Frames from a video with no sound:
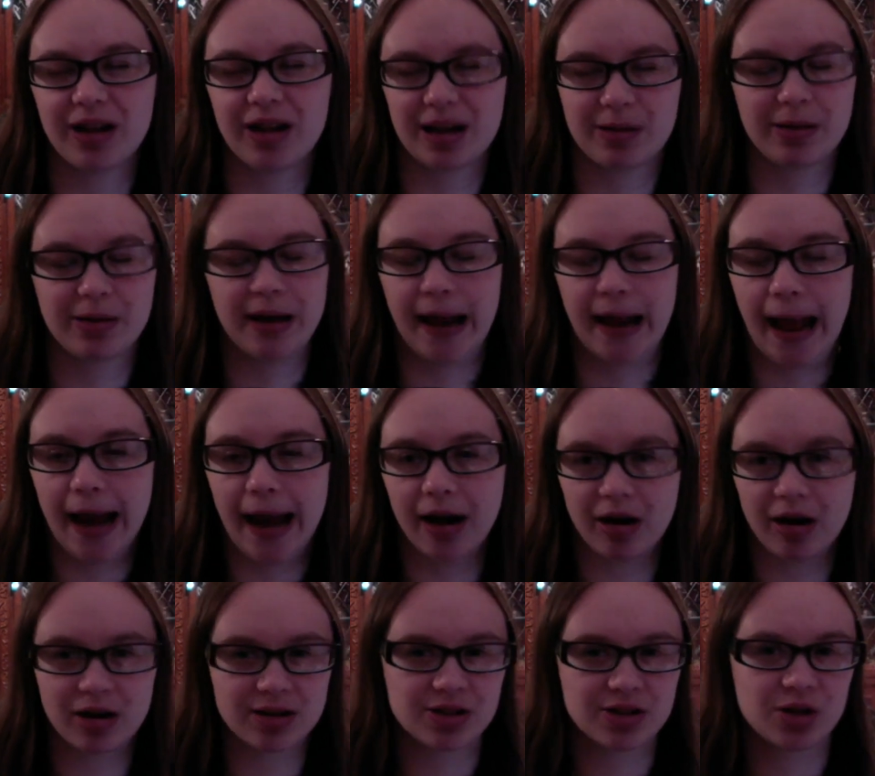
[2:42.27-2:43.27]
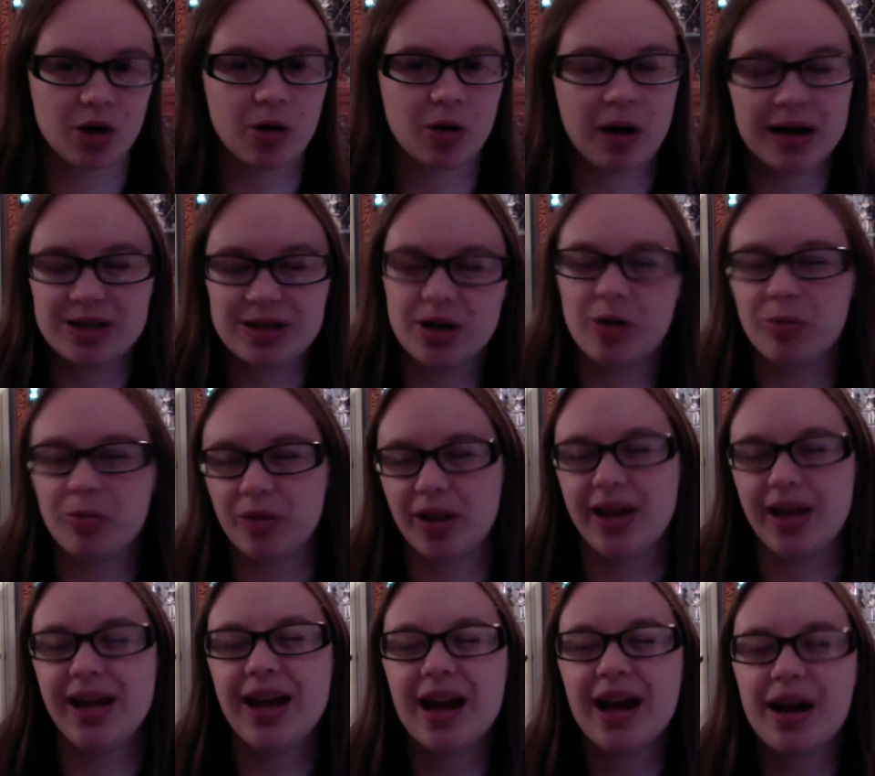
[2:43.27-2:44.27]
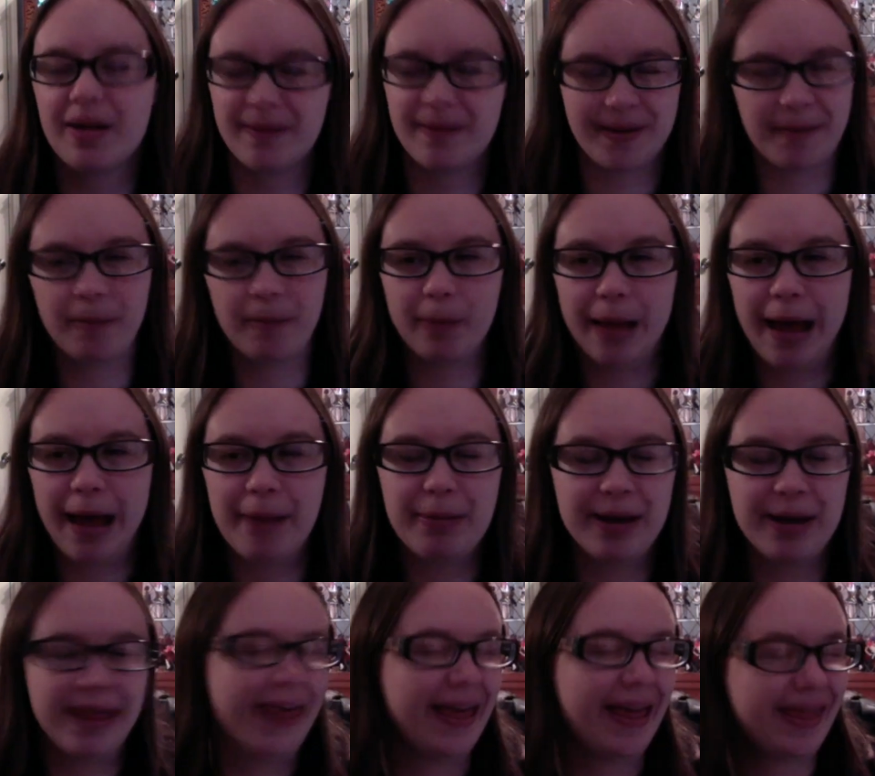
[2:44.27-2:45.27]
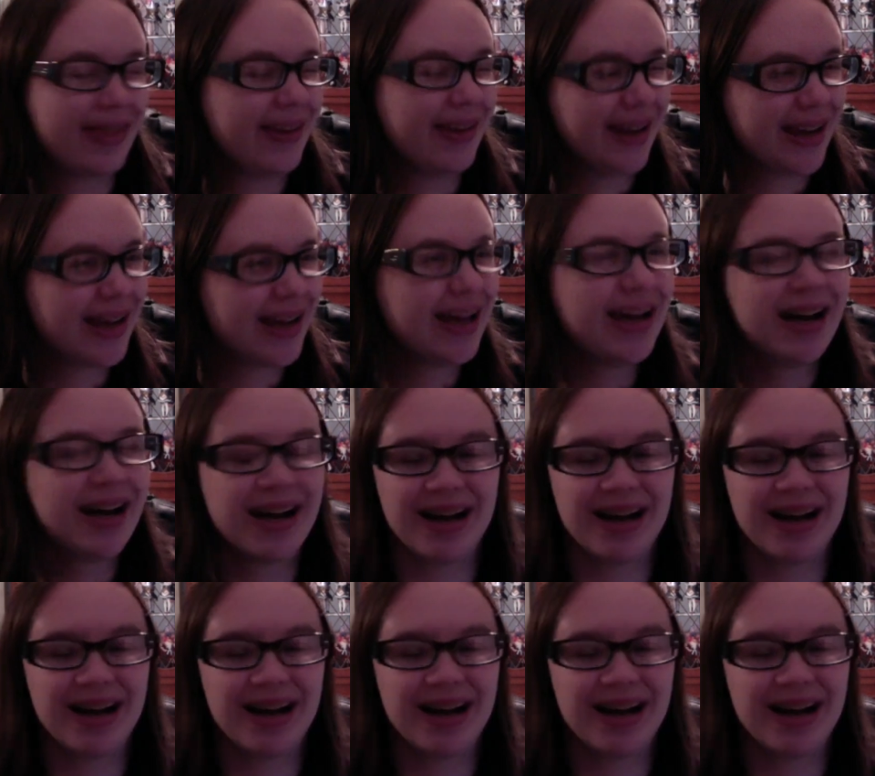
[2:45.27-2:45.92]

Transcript: like when it aired, so I don't really remember what happened to that thing.